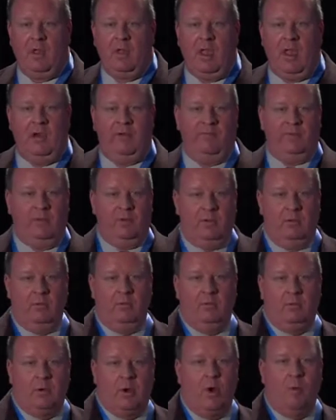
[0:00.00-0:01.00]
And if you
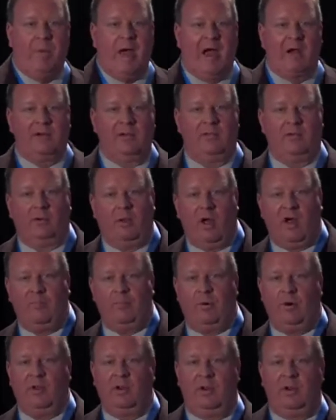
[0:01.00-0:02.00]
go back to the law of
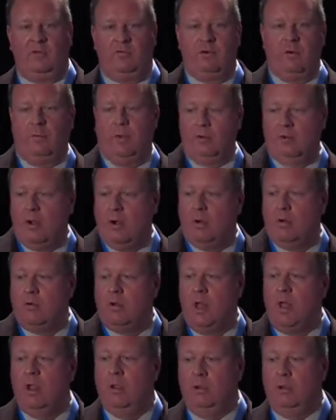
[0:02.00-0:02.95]
Burgundy and Tribondeau,